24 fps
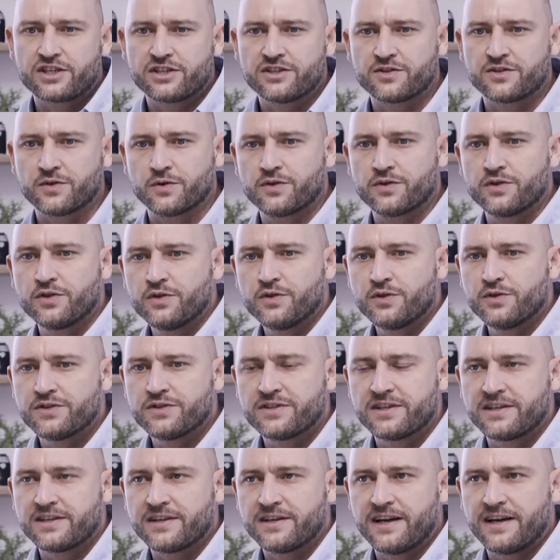or do you use
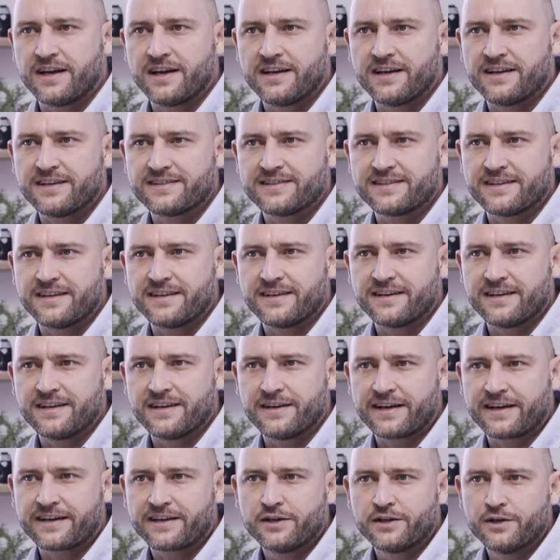it as a
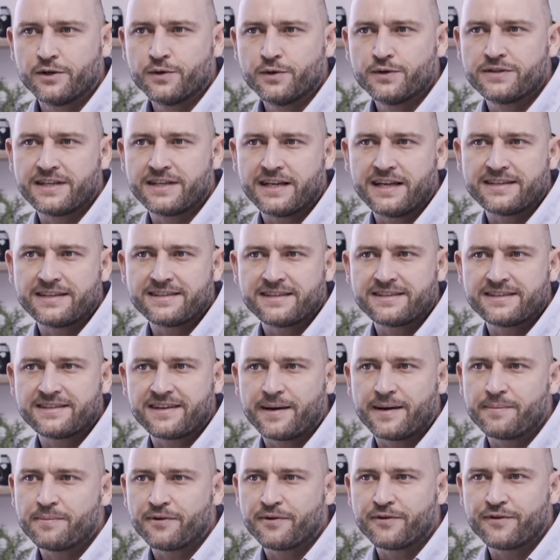newsletter
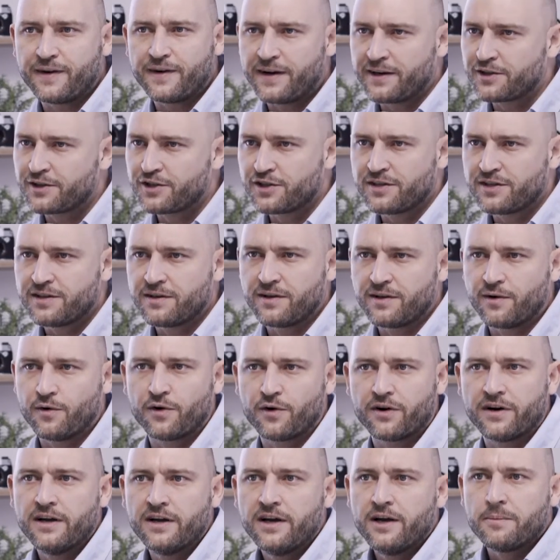type of function,
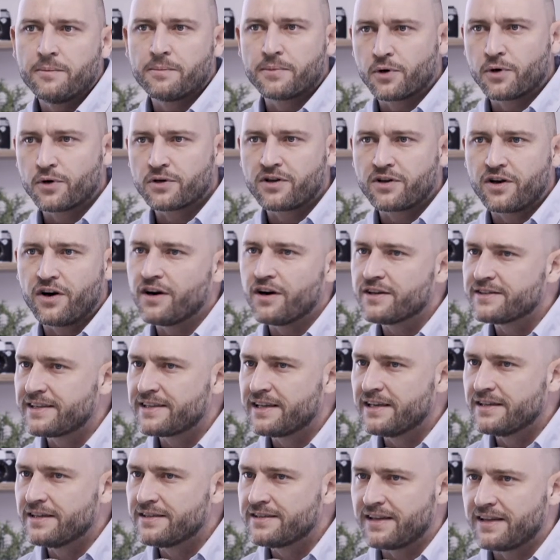or broadcast
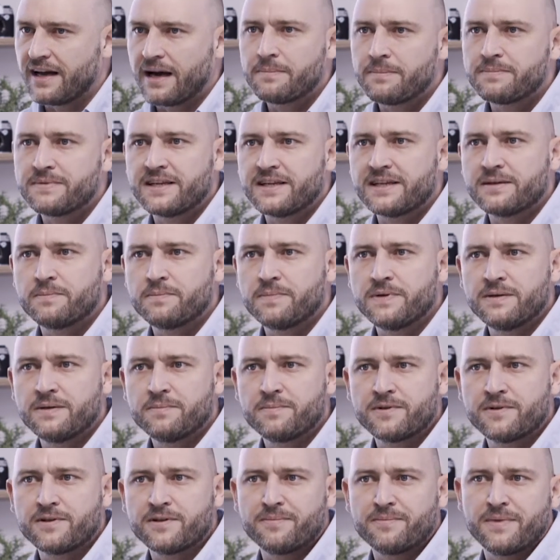list, update
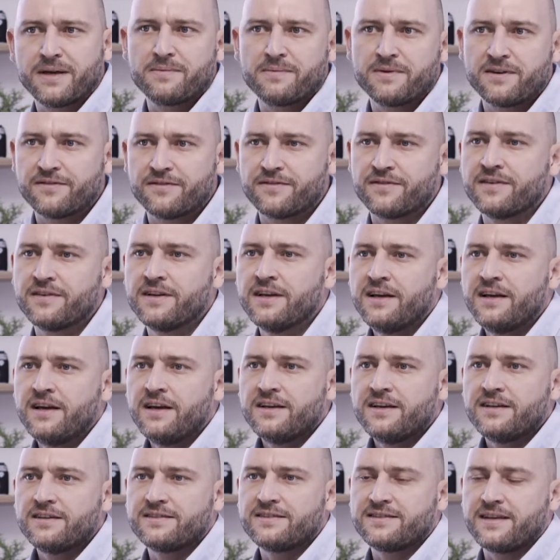people, maybe even
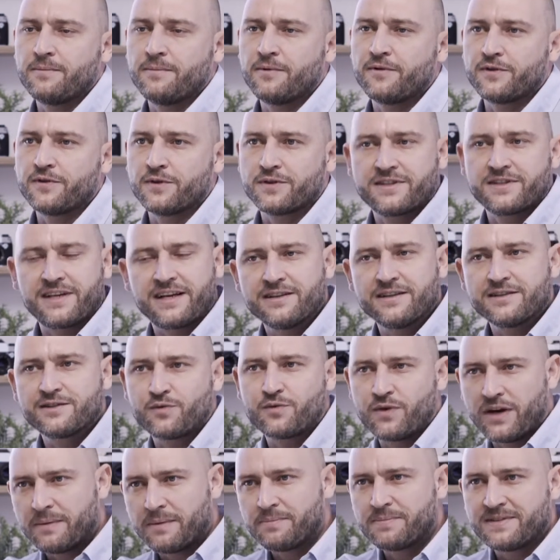some of your sales
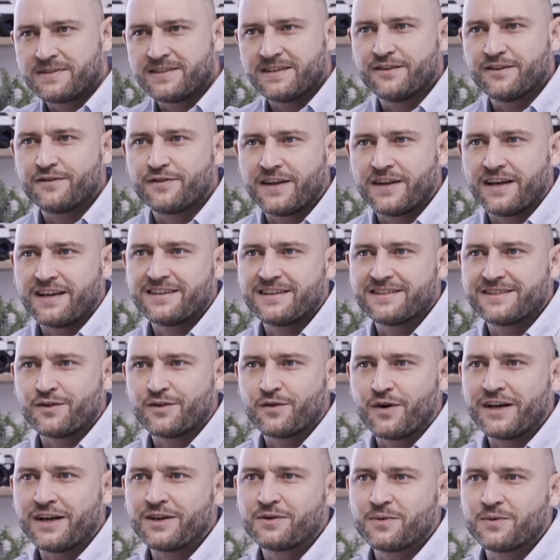reps, if that is the
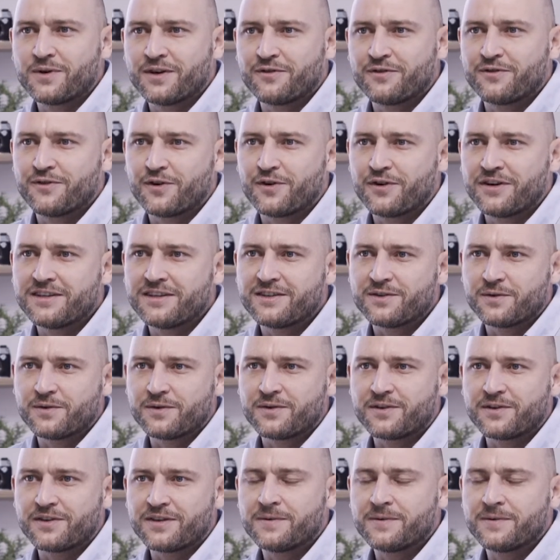right word for it? Or